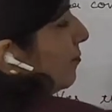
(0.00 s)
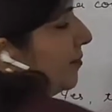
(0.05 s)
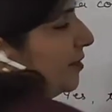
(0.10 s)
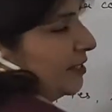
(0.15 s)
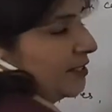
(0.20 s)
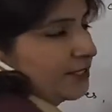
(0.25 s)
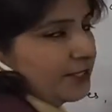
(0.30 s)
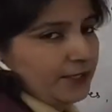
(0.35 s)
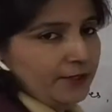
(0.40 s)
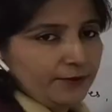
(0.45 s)

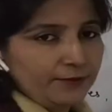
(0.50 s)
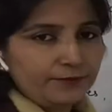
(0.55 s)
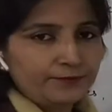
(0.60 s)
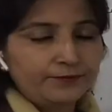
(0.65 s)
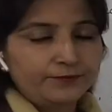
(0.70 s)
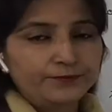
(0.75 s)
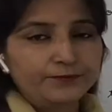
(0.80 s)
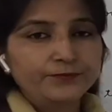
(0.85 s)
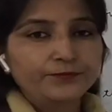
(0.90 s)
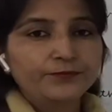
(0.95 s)
meter.
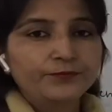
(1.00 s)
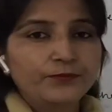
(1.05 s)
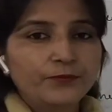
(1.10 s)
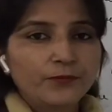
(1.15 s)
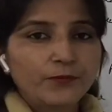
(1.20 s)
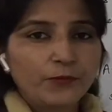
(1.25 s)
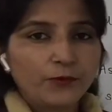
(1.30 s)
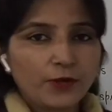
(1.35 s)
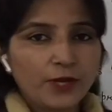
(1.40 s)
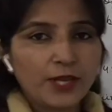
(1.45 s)

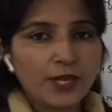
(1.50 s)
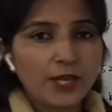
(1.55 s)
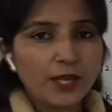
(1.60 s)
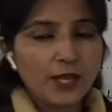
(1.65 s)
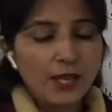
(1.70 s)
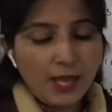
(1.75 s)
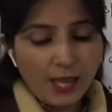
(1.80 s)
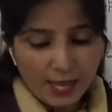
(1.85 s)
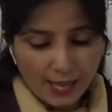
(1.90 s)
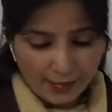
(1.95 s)

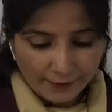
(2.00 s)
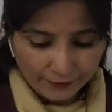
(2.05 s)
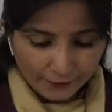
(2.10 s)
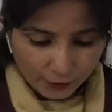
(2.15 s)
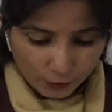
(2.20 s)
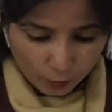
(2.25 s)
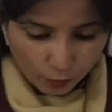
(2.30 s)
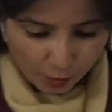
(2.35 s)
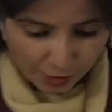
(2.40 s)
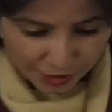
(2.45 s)
Okay, and the
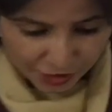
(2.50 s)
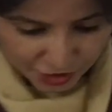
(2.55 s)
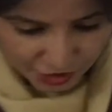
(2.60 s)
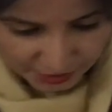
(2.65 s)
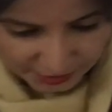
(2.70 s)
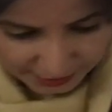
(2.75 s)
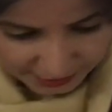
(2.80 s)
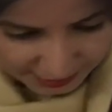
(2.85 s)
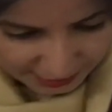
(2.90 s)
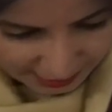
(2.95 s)

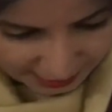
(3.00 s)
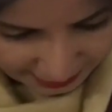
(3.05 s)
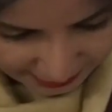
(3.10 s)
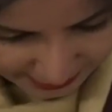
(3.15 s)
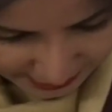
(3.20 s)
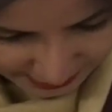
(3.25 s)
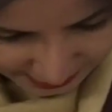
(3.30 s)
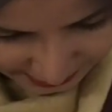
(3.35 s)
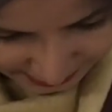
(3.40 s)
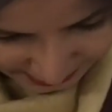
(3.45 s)
question they
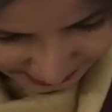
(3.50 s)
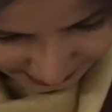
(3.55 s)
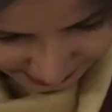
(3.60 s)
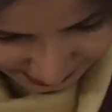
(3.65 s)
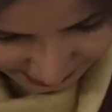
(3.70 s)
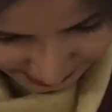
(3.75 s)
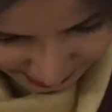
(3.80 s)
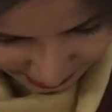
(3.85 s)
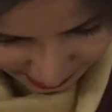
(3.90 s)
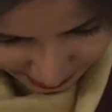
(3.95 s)
asked
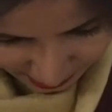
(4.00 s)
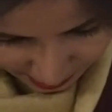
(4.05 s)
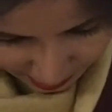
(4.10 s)
is,